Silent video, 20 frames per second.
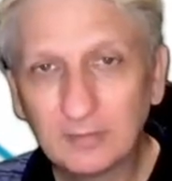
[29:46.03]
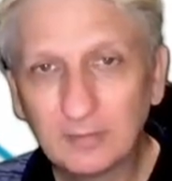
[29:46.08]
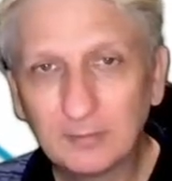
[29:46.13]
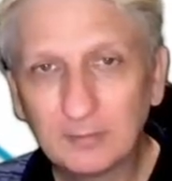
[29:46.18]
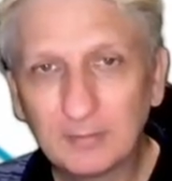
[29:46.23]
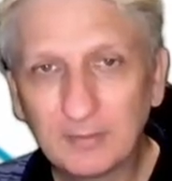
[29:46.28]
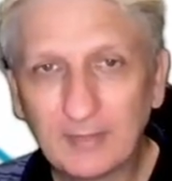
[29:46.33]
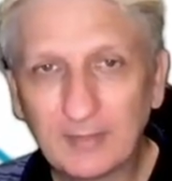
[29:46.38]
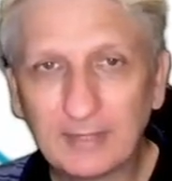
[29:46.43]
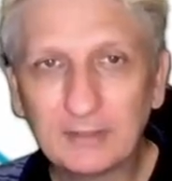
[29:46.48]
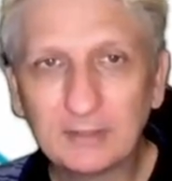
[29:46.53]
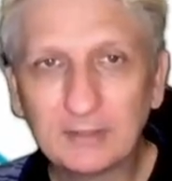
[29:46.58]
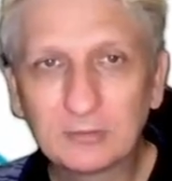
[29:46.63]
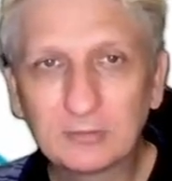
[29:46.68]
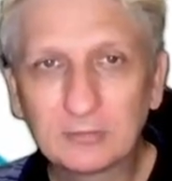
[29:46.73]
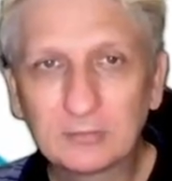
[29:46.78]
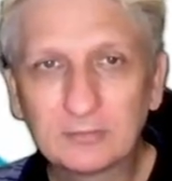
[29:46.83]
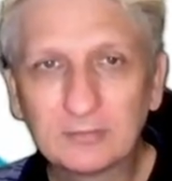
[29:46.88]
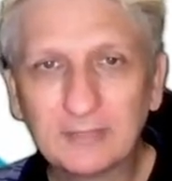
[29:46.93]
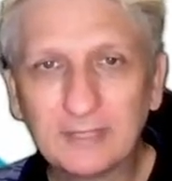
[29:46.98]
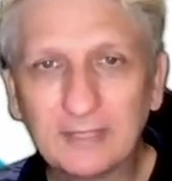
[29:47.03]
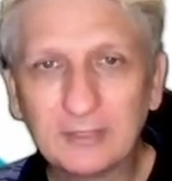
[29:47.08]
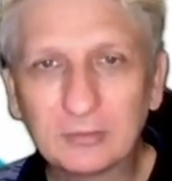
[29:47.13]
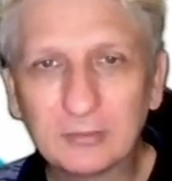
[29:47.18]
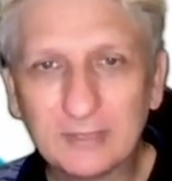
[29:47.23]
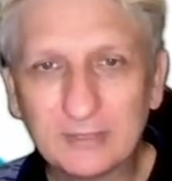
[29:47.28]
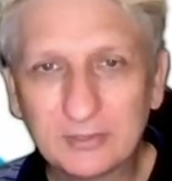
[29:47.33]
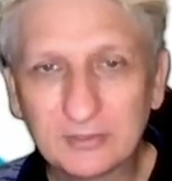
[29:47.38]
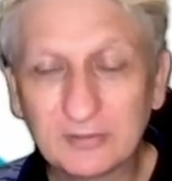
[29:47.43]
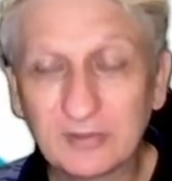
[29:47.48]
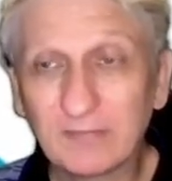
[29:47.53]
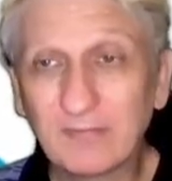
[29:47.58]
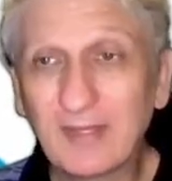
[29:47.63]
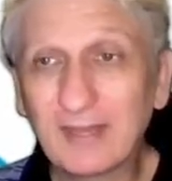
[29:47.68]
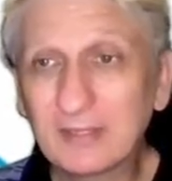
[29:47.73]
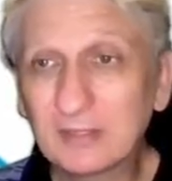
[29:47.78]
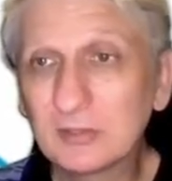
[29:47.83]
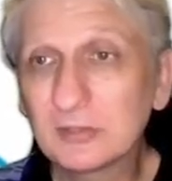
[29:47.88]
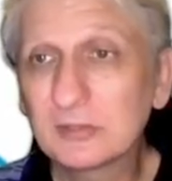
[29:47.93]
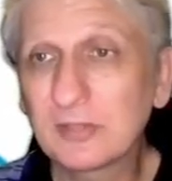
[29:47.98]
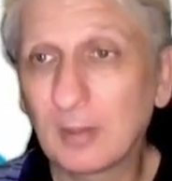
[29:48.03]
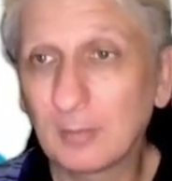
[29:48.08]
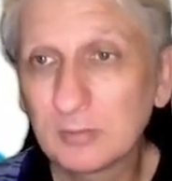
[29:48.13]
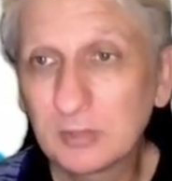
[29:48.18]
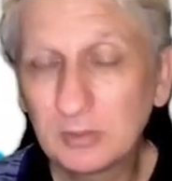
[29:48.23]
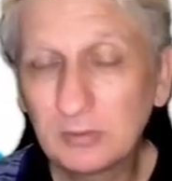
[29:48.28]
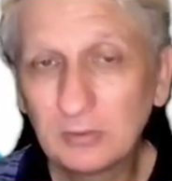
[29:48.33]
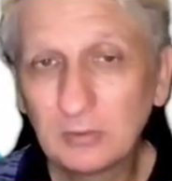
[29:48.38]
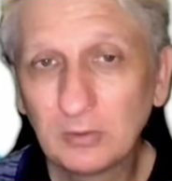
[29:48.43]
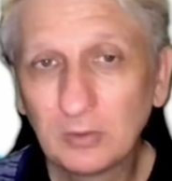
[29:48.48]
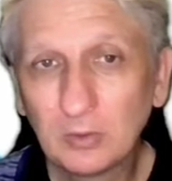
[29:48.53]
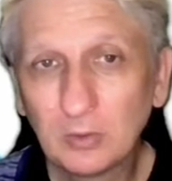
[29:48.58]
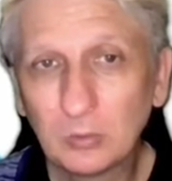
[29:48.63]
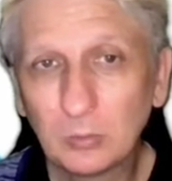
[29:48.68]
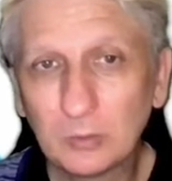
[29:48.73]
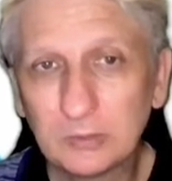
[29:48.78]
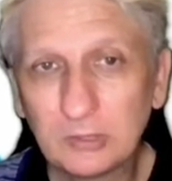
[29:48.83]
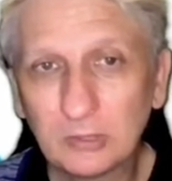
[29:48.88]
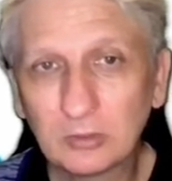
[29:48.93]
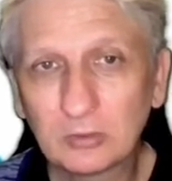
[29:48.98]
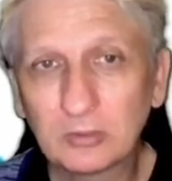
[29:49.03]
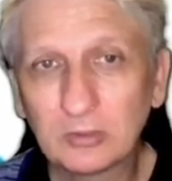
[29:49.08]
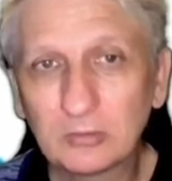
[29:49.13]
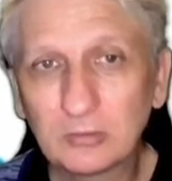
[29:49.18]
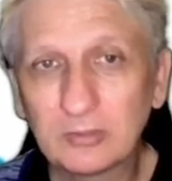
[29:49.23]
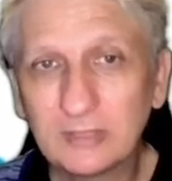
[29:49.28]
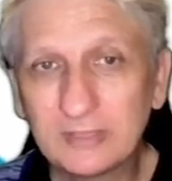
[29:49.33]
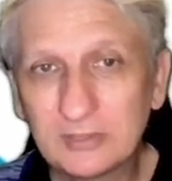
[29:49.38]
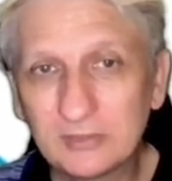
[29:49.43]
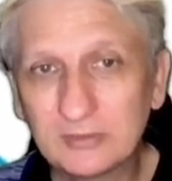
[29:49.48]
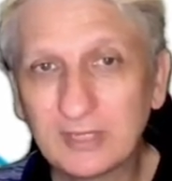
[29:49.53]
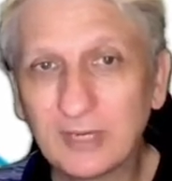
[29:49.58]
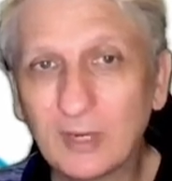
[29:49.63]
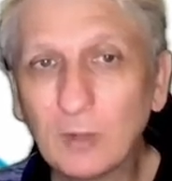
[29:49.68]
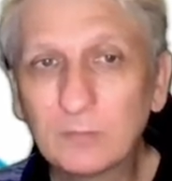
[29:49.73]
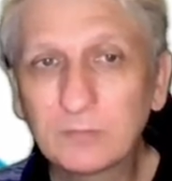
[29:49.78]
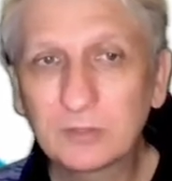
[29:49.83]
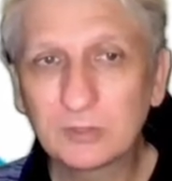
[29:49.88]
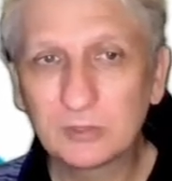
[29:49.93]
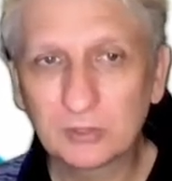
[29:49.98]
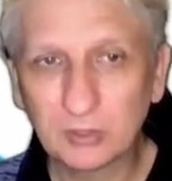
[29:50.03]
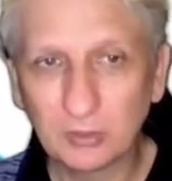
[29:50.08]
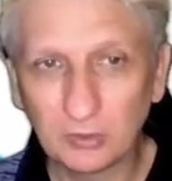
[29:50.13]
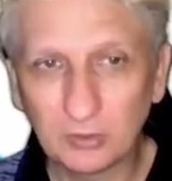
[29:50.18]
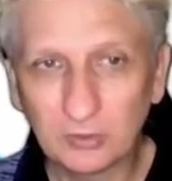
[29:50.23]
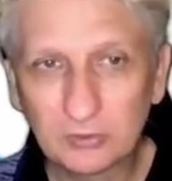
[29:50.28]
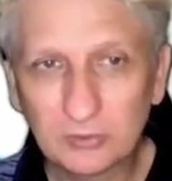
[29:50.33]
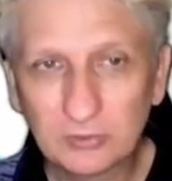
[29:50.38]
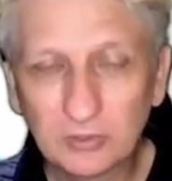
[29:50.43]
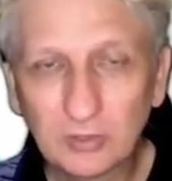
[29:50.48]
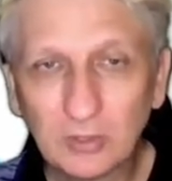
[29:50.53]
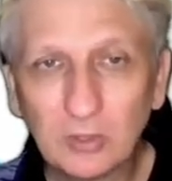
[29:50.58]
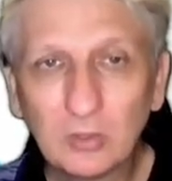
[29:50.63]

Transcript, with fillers: but that in, increases the fat consumption, which increases health concerns,